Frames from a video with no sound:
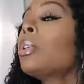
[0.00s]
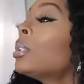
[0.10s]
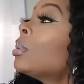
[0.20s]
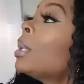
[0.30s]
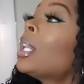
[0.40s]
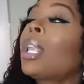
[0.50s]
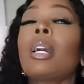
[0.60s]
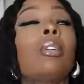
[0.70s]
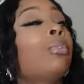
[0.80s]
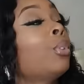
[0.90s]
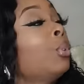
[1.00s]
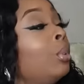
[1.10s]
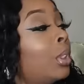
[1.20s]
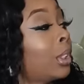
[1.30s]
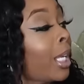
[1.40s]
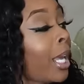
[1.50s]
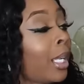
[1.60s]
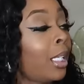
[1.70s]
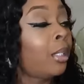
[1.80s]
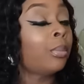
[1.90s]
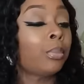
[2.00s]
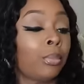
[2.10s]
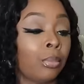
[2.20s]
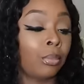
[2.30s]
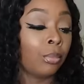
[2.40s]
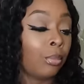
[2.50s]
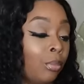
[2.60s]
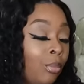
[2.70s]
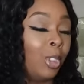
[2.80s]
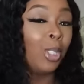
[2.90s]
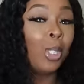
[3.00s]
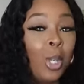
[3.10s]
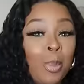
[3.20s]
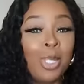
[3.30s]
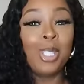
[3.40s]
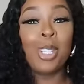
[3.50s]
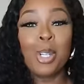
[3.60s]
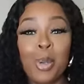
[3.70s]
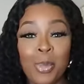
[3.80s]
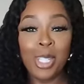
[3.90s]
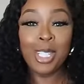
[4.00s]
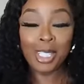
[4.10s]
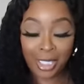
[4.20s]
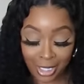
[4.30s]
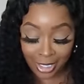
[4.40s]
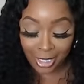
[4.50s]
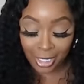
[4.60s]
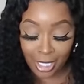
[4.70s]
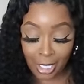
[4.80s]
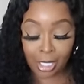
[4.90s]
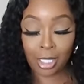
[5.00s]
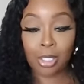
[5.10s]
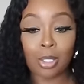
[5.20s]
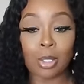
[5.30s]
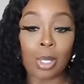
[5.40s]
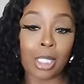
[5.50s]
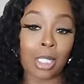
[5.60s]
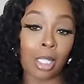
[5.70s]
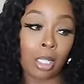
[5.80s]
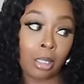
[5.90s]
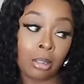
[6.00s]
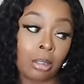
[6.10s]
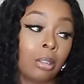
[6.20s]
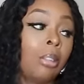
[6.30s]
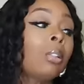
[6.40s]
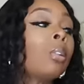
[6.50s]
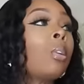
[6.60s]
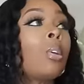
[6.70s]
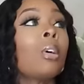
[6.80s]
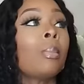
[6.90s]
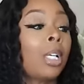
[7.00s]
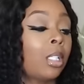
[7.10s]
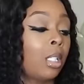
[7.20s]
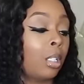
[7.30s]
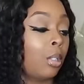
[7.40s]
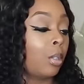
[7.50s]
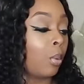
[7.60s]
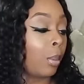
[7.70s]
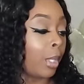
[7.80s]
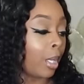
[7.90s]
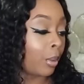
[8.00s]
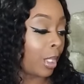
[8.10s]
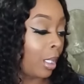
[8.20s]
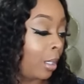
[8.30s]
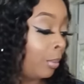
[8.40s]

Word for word: in here smelling like a fruit salad. Yummy, yummy. Did y'all kids used to watch that? Lord, my son used to wear me out with